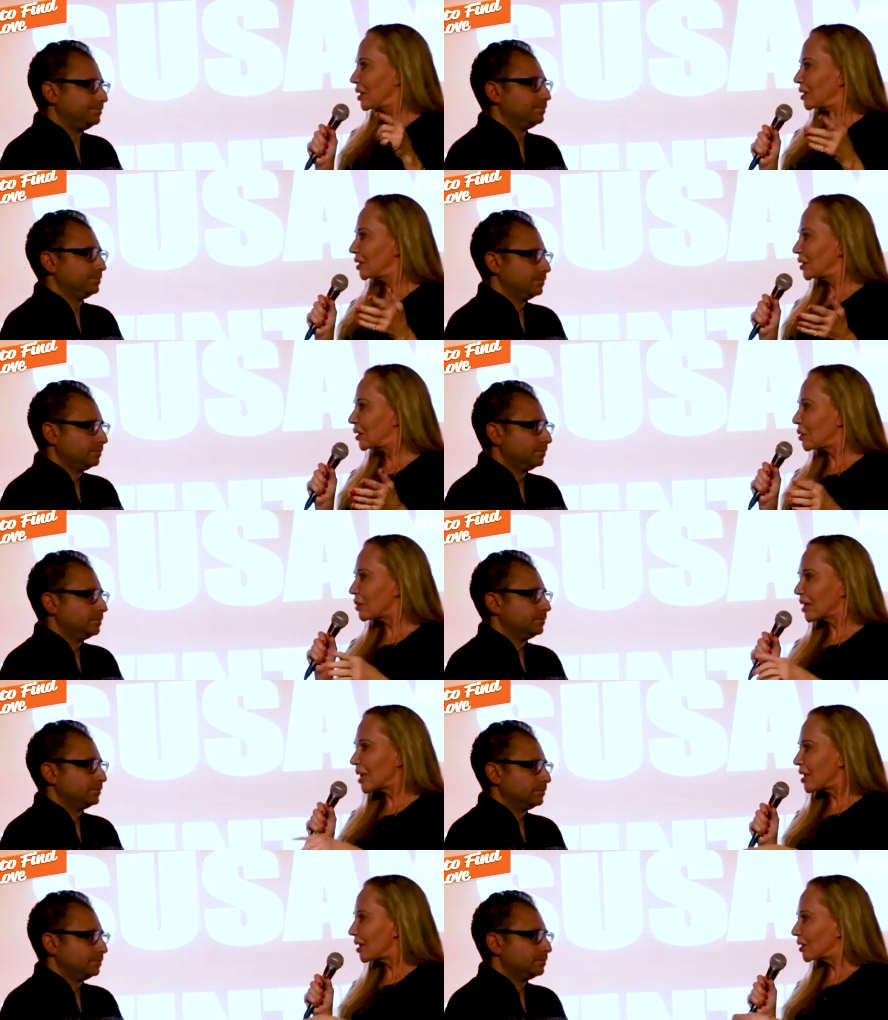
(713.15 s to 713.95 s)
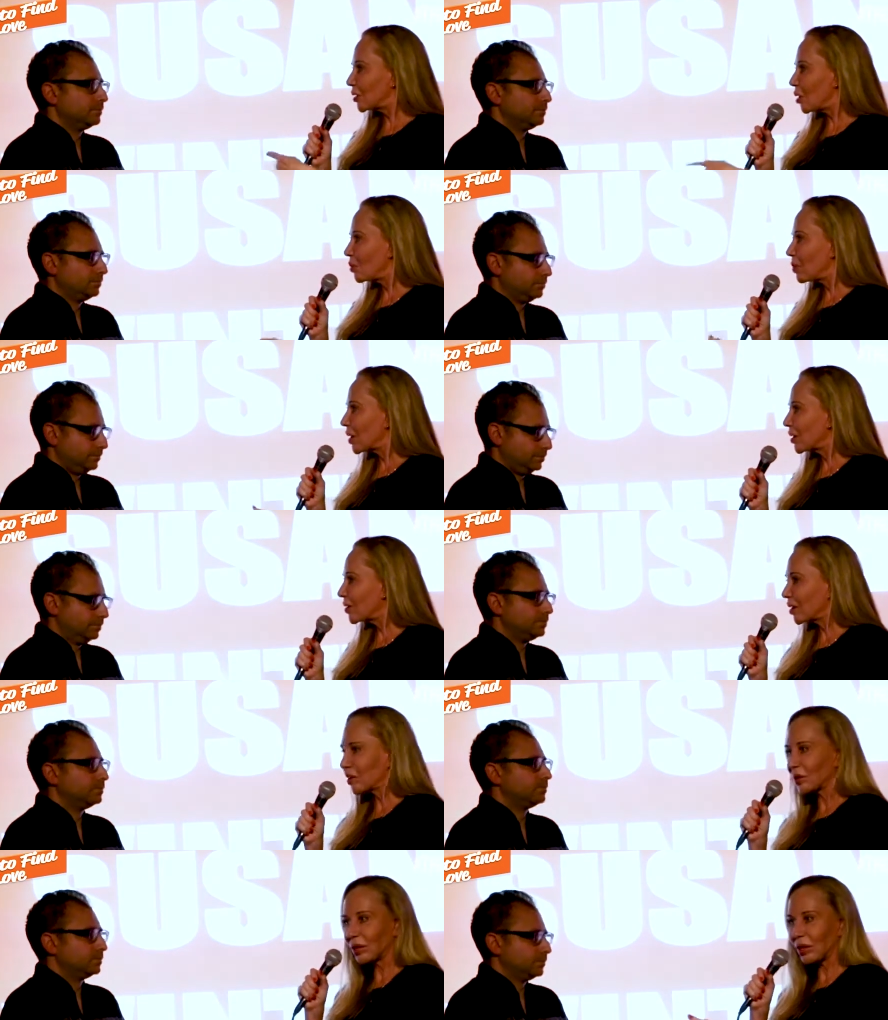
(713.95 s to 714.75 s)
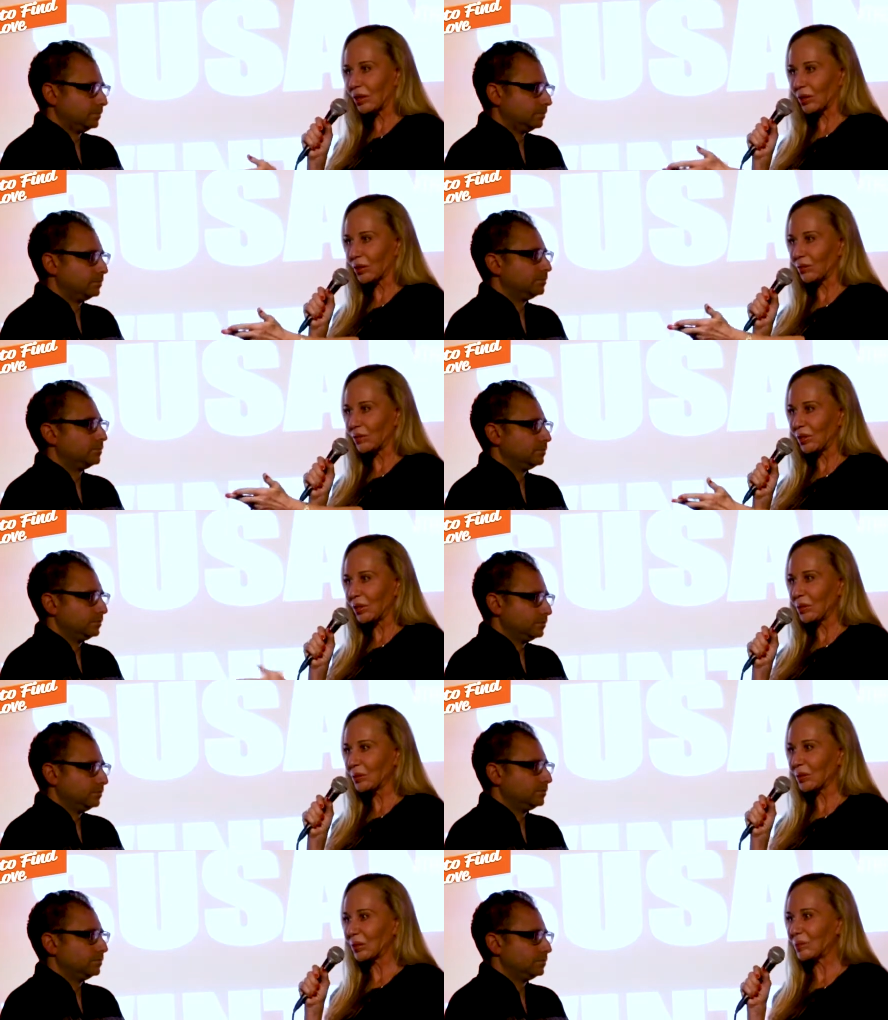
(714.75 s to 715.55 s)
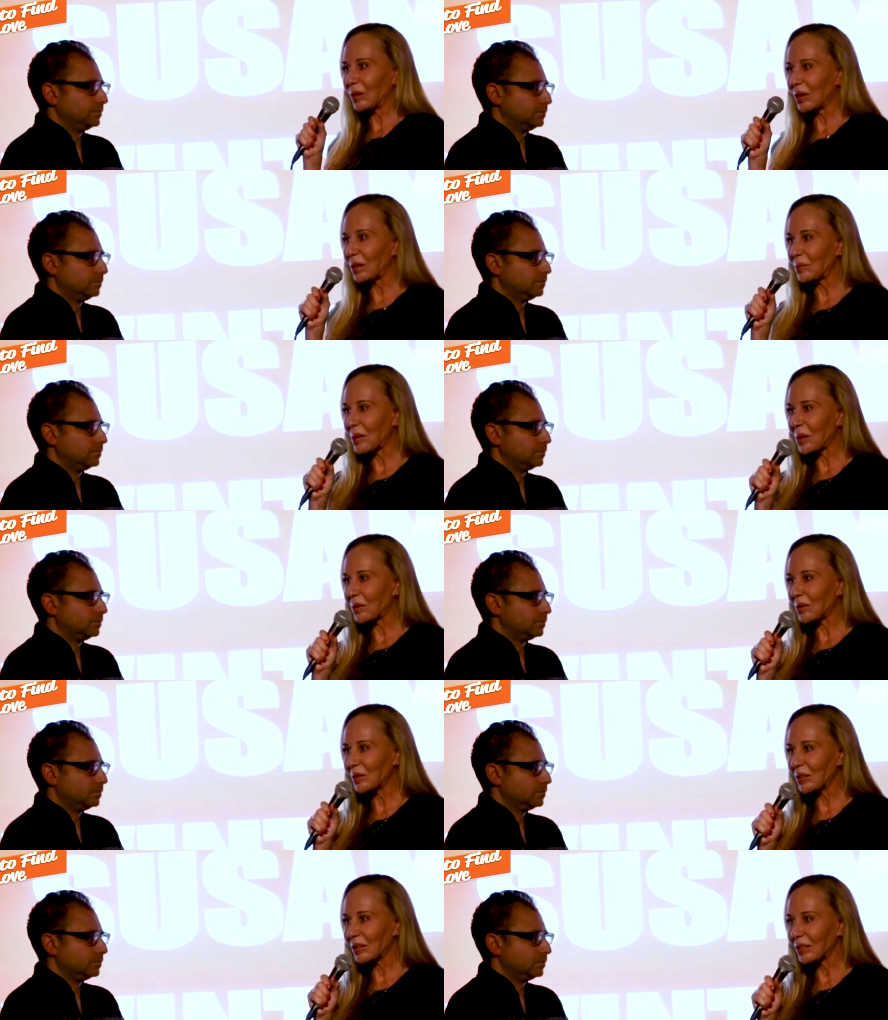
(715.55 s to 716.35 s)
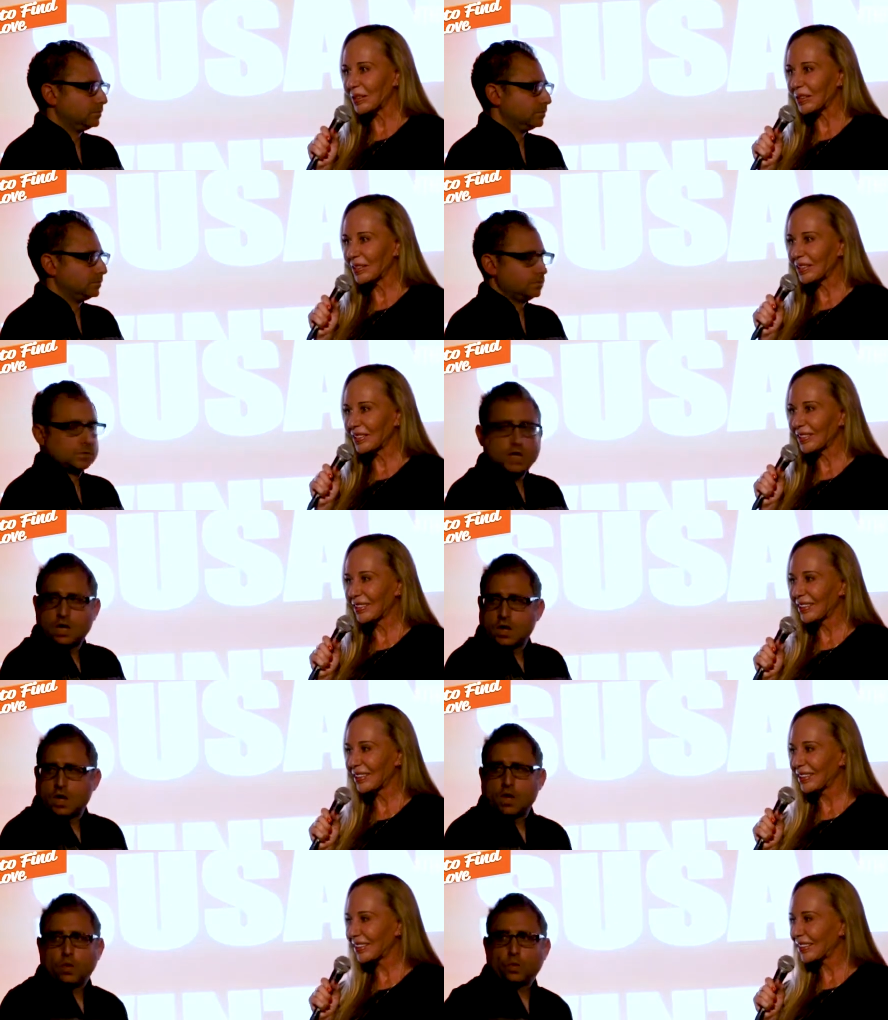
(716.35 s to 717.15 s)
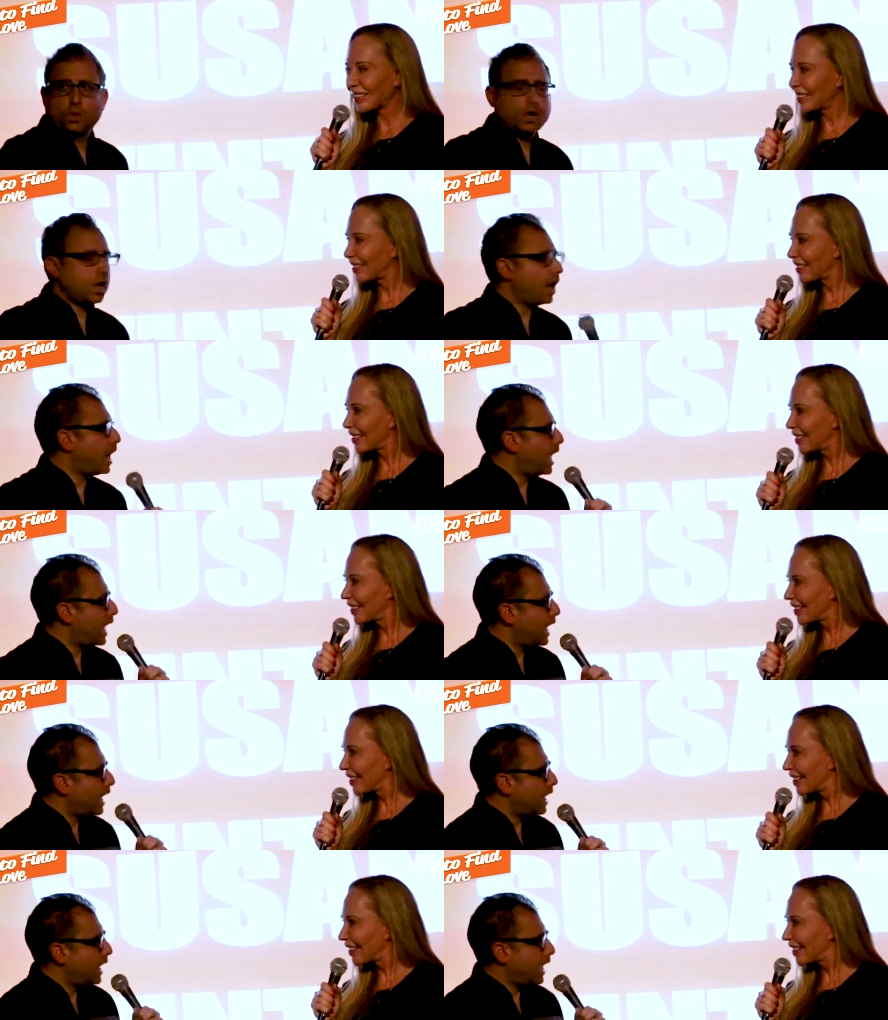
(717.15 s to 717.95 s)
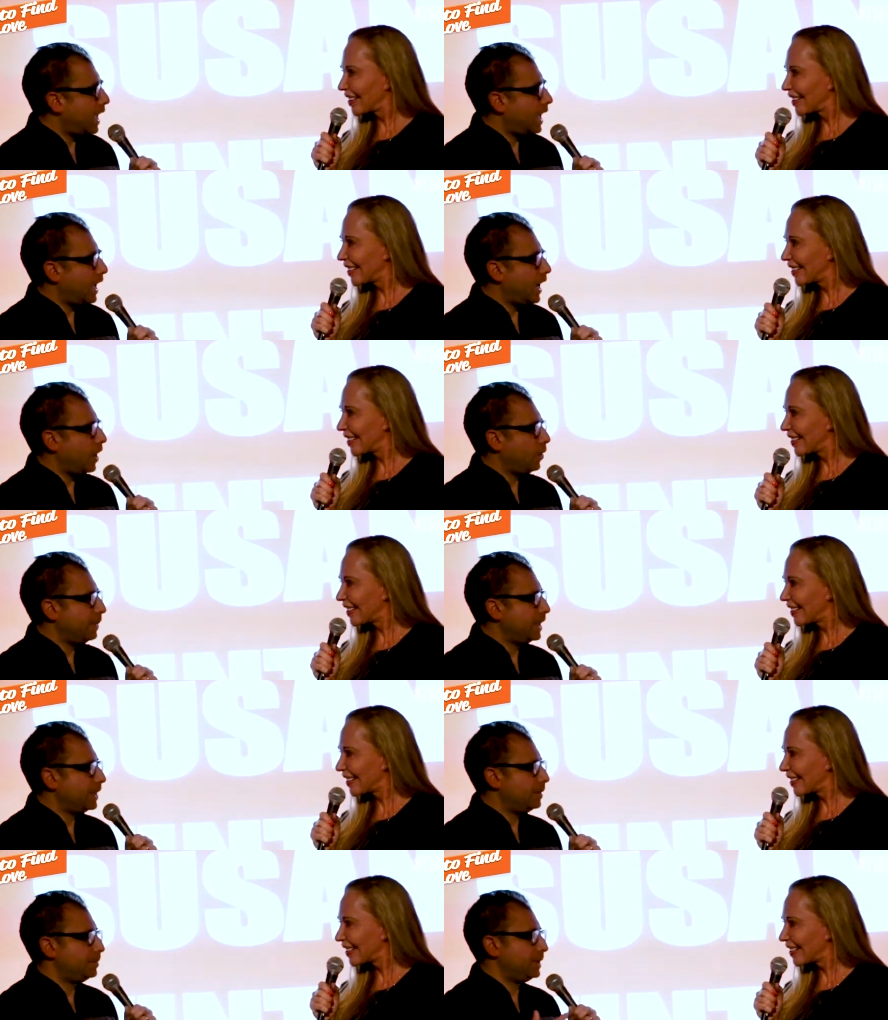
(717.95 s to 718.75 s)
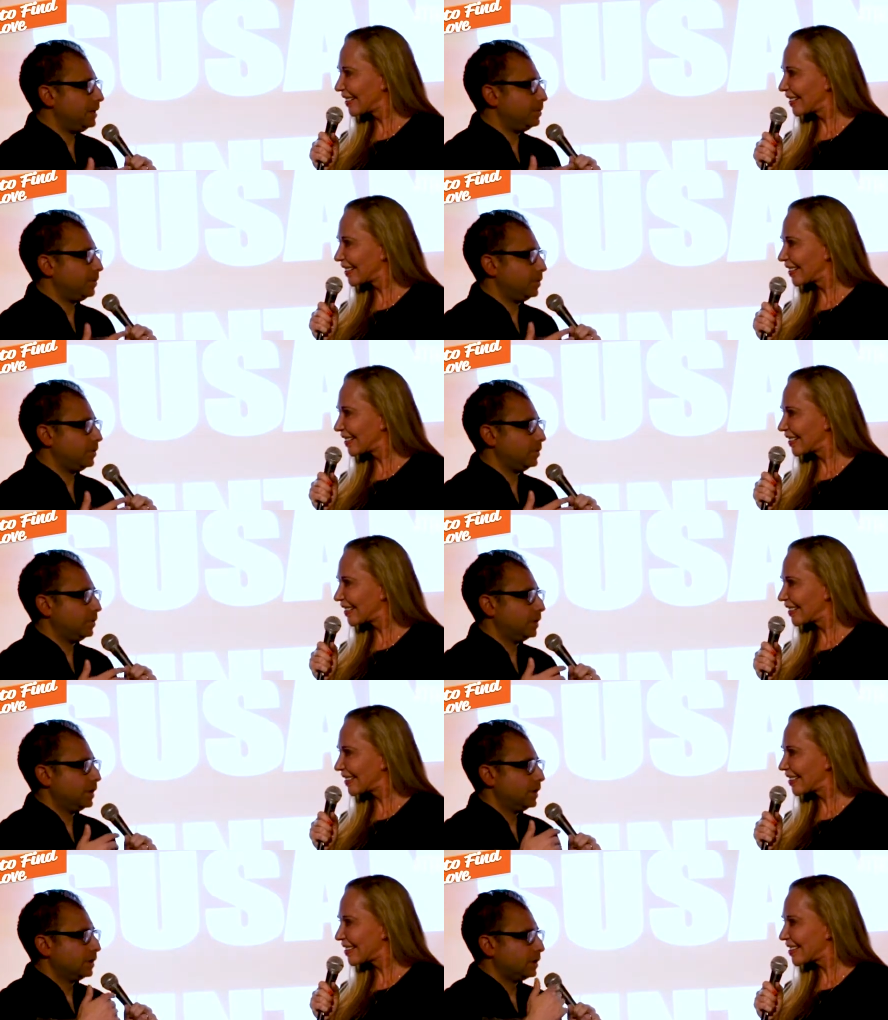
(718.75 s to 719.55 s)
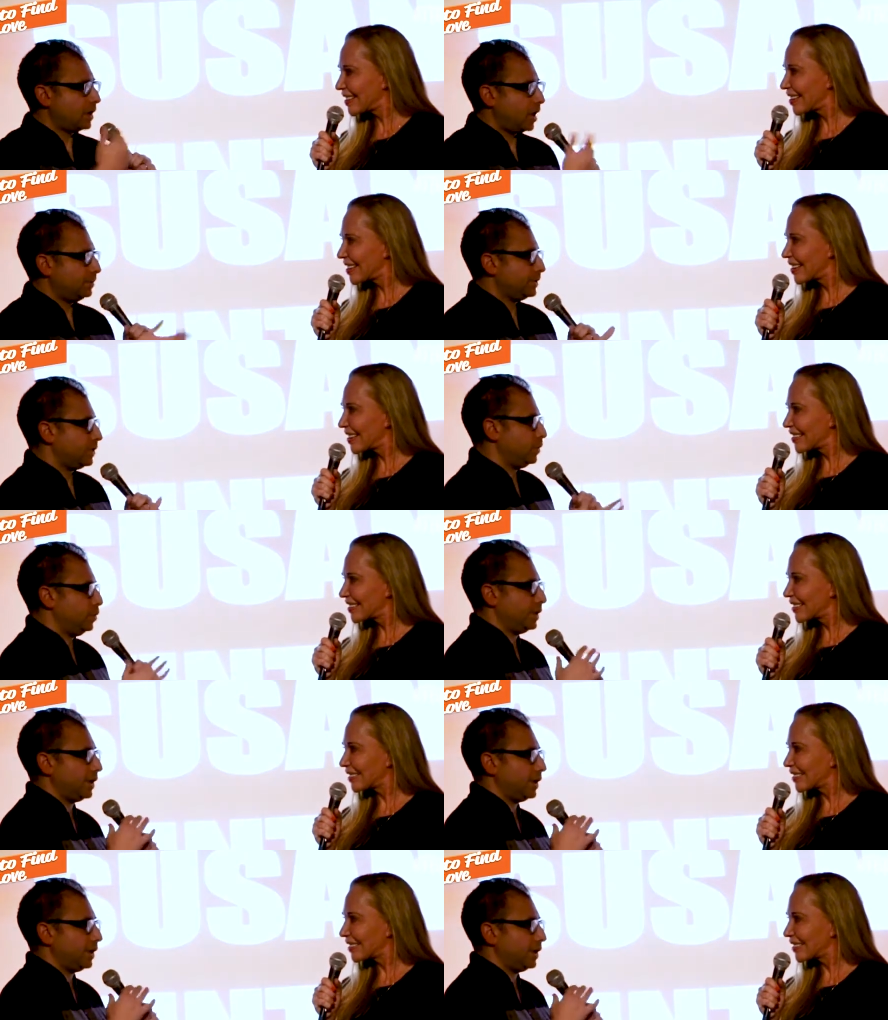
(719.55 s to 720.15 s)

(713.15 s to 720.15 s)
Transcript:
Speaker 1: So again, it's all part of the learning curve that you were speaking about earlier. Well, how many
Speaker 2: people come to you and